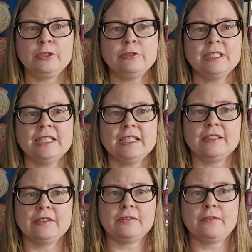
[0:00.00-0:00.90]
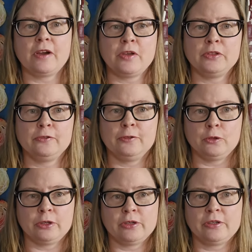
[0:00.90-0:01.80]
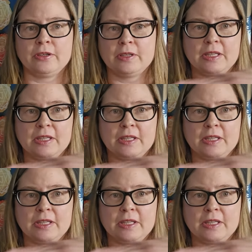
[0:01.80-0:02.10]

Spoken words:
using it on the floor